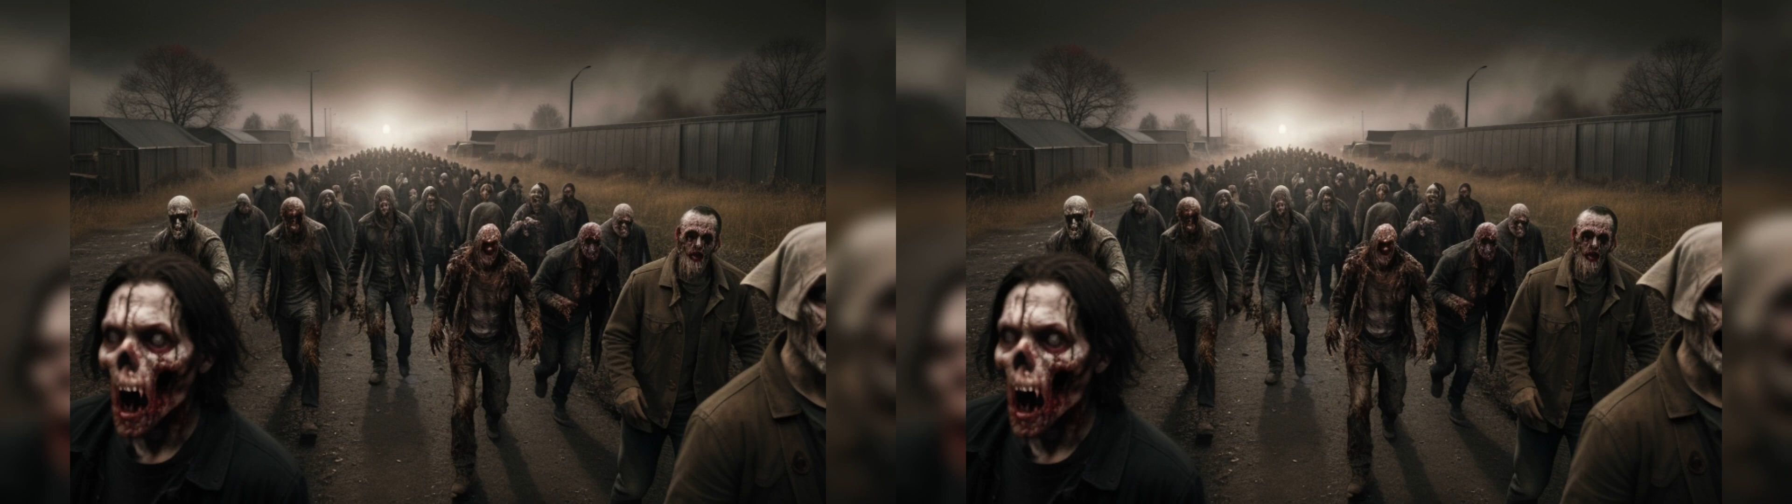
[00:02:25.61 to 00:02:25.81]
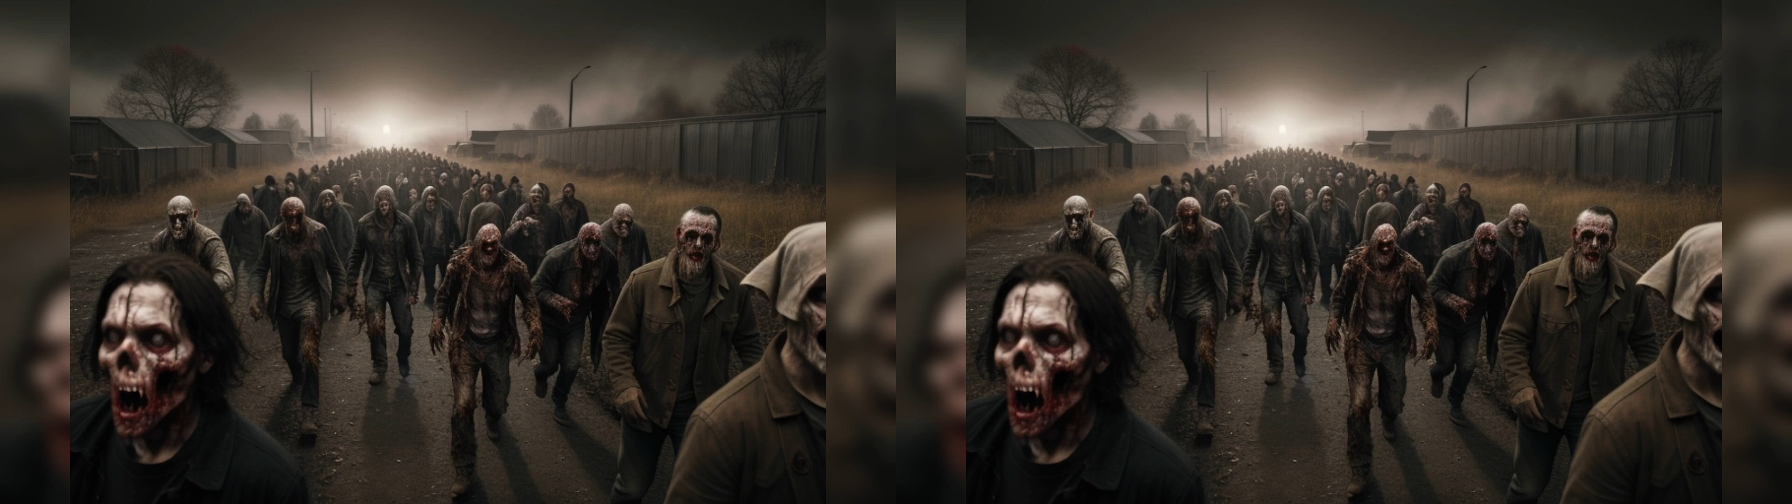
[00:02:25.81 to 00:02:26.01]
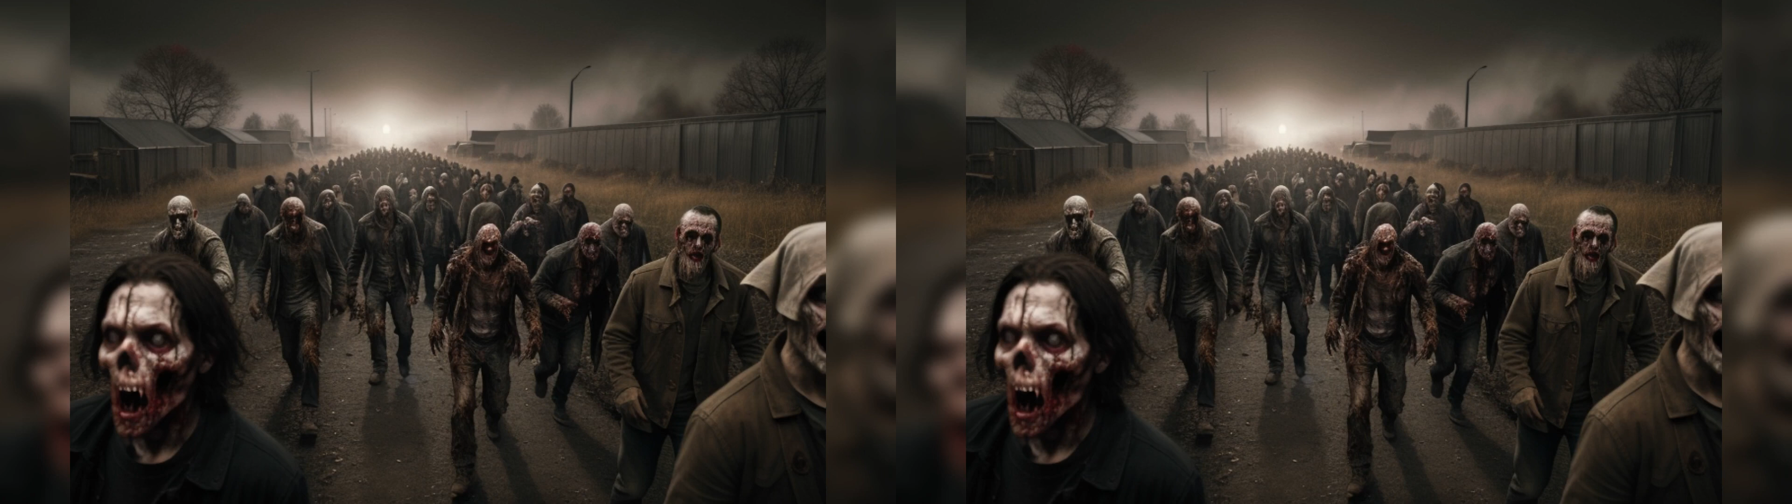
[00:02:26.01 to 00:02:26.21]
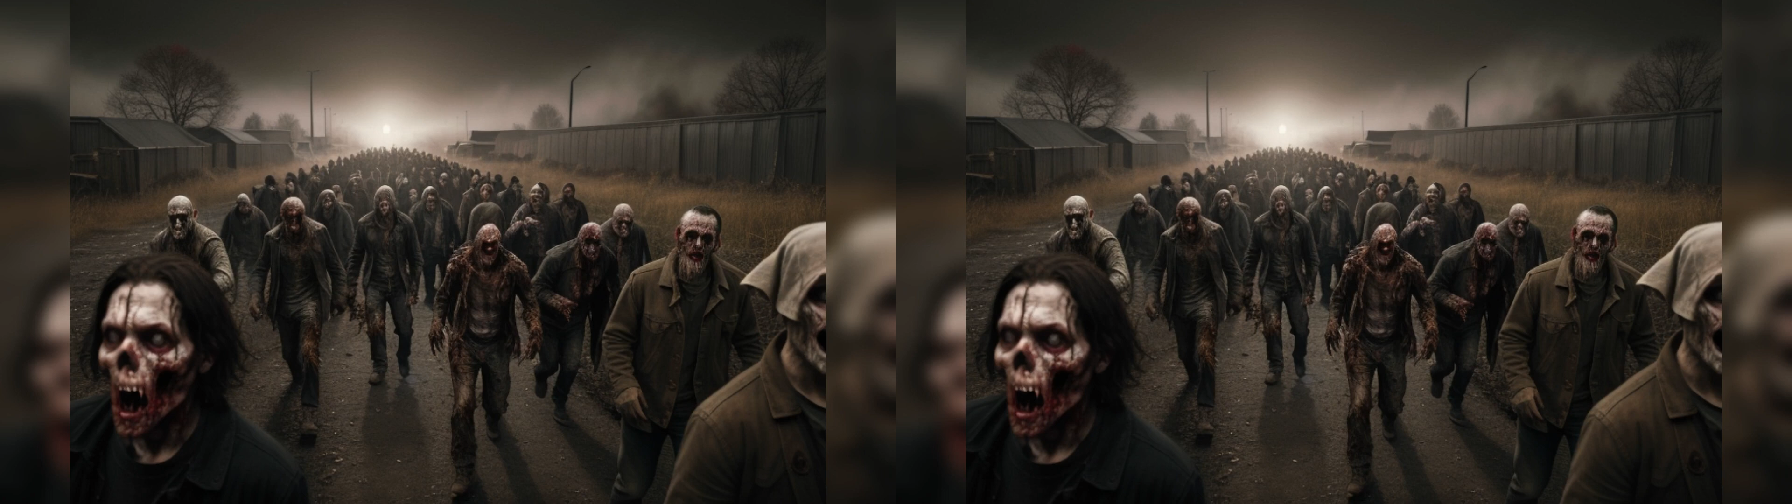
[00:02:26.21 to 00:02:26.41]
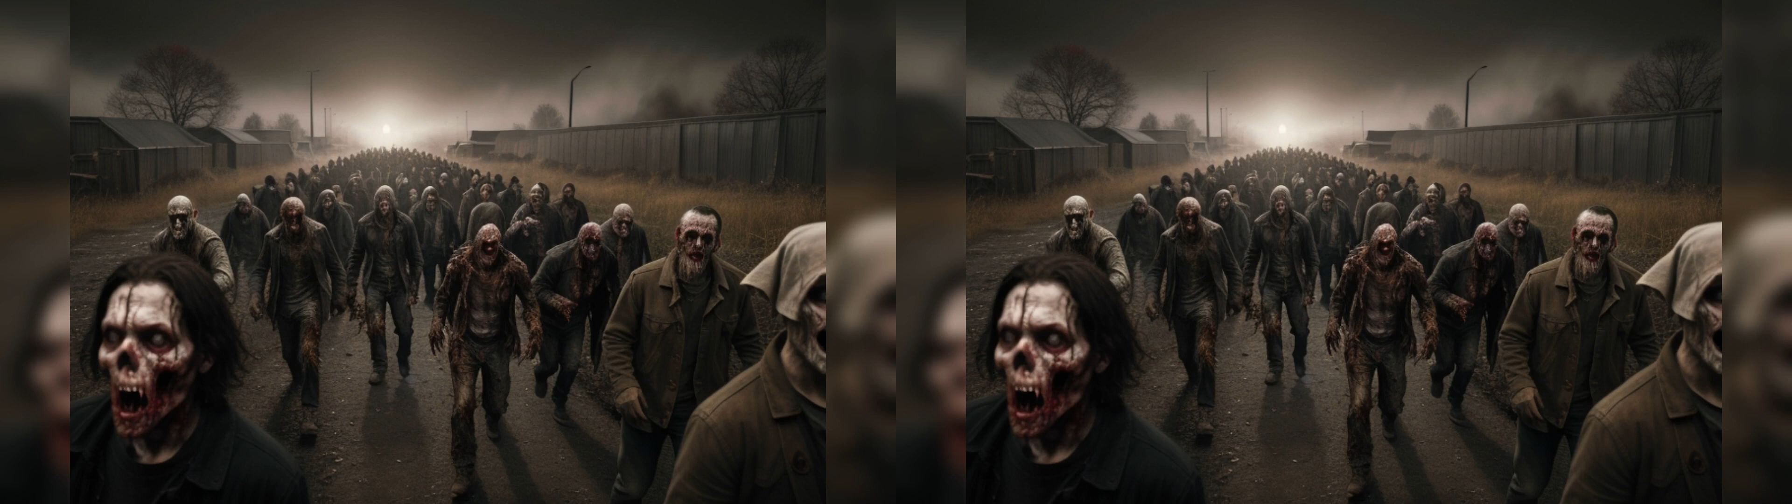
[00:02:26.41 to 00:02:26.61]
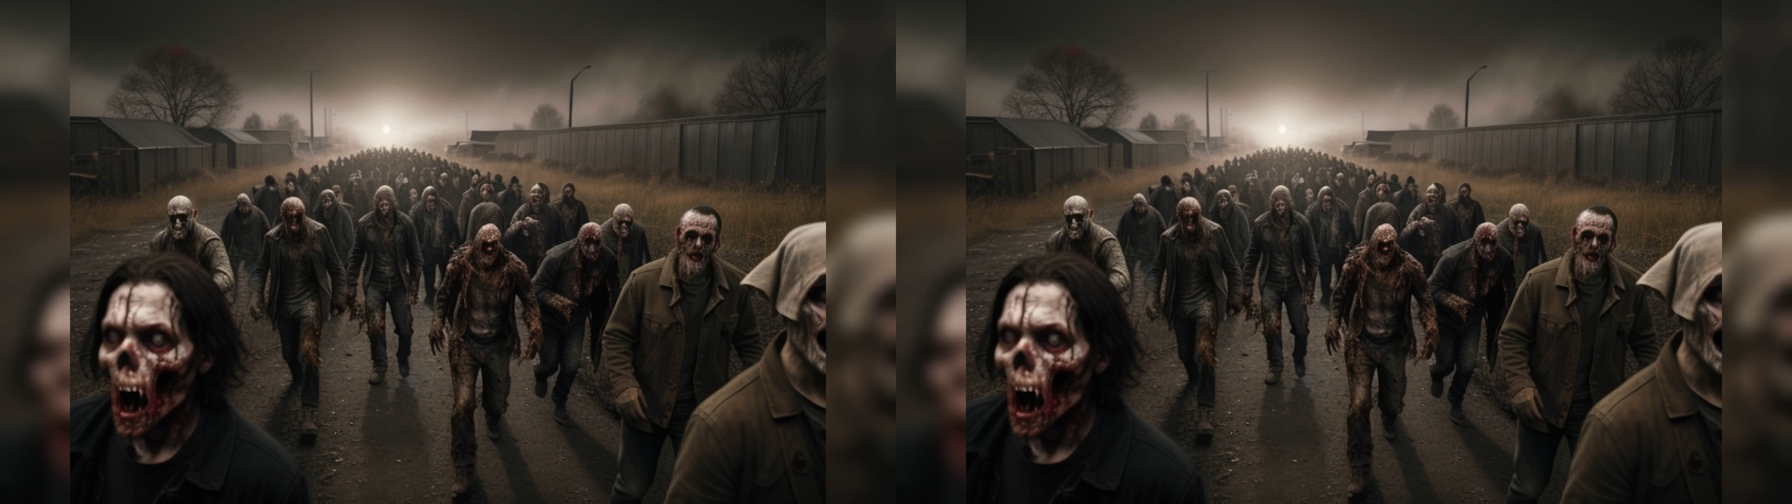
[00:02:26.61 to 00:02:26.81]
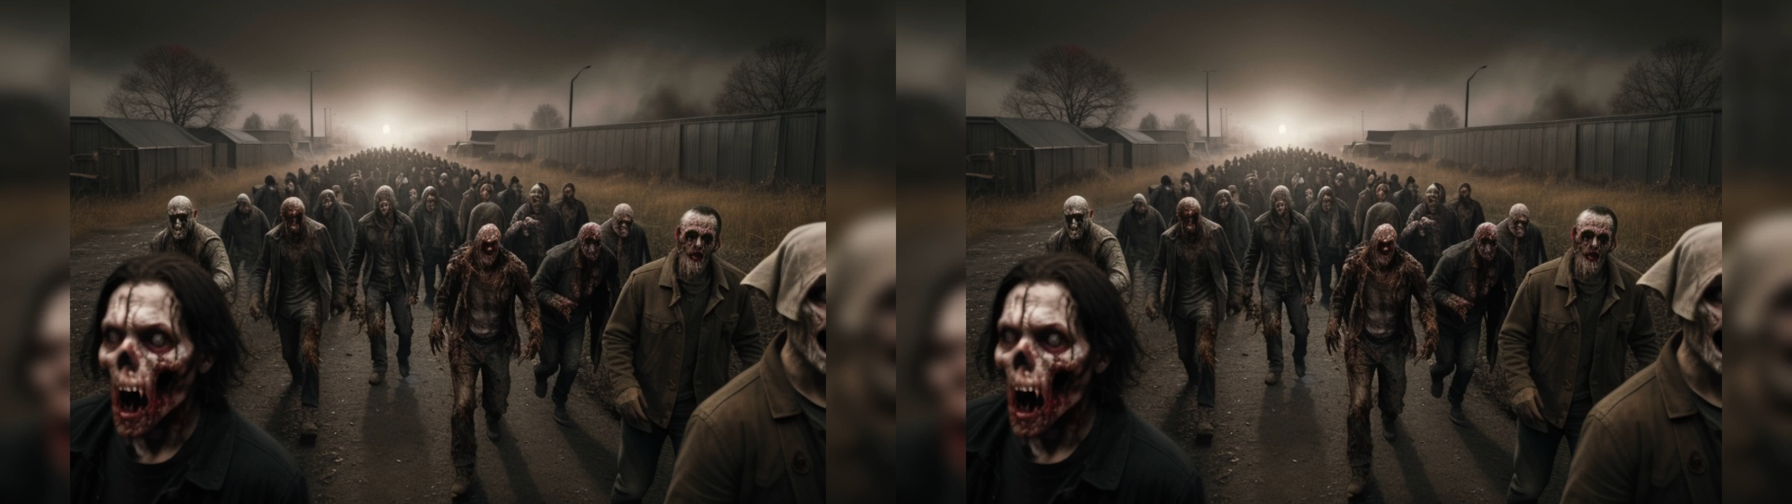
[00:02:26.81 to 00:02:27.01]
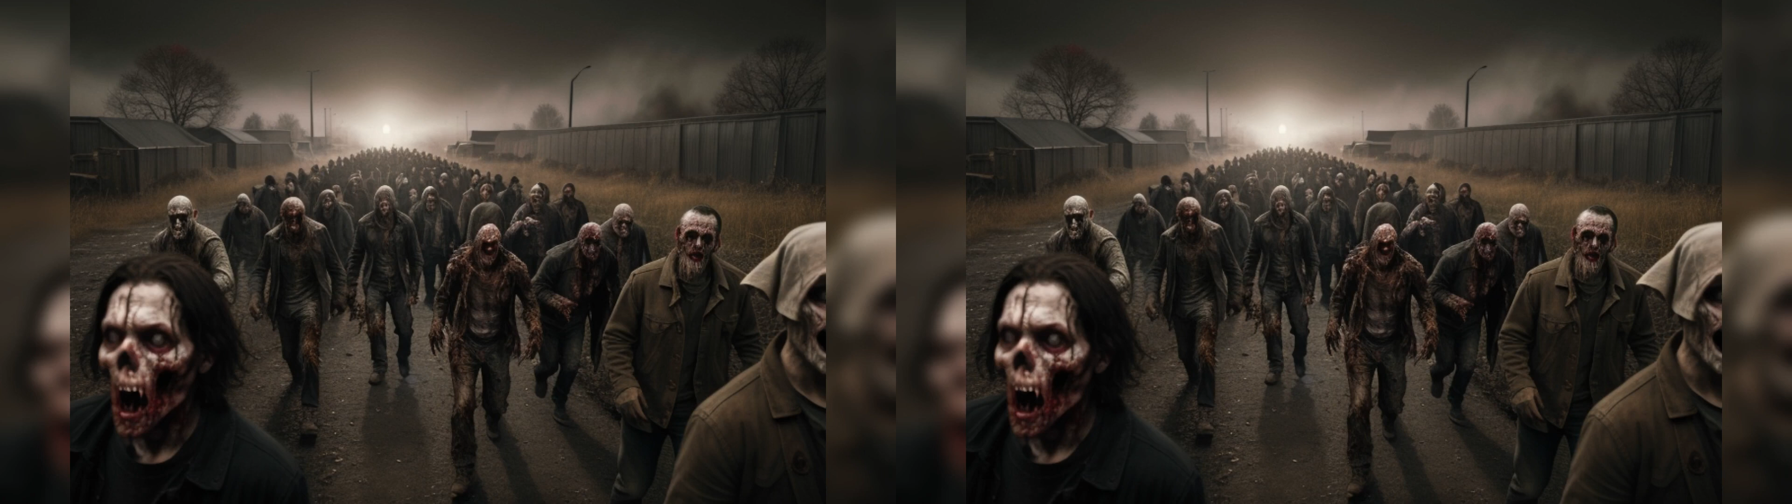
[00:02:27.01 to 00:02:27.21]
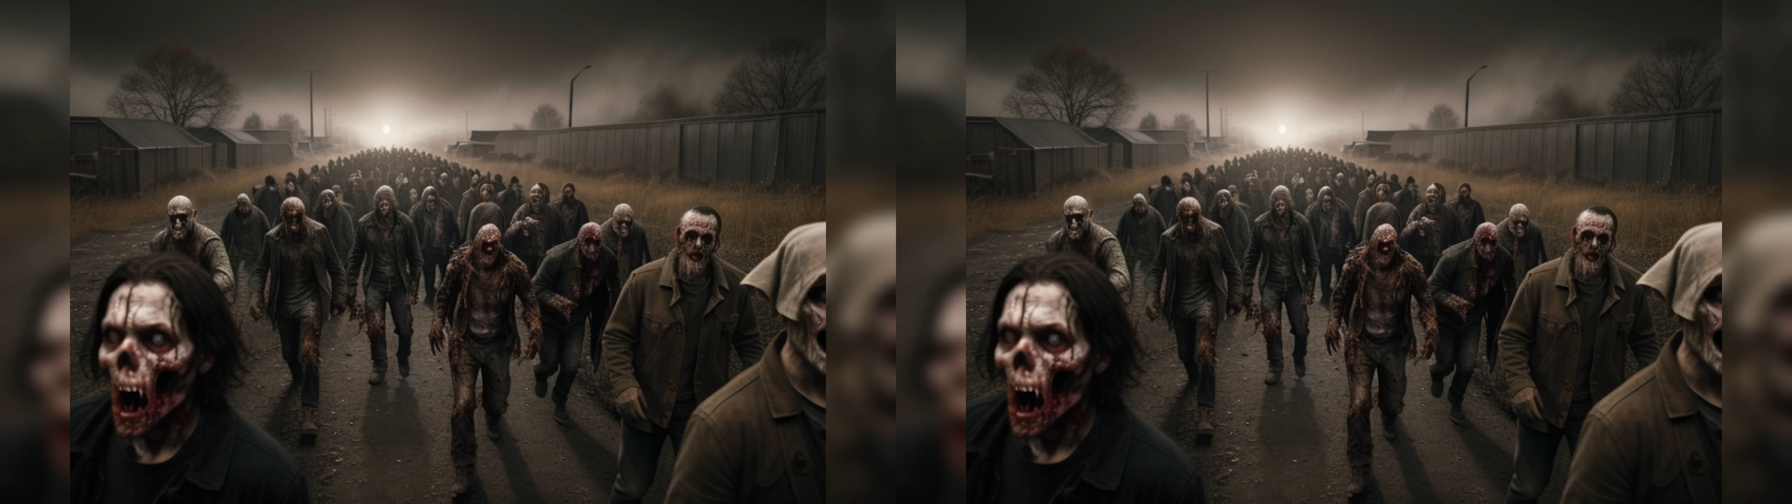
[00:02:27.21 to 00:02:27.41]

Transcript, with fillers: a diabolical plan to reshape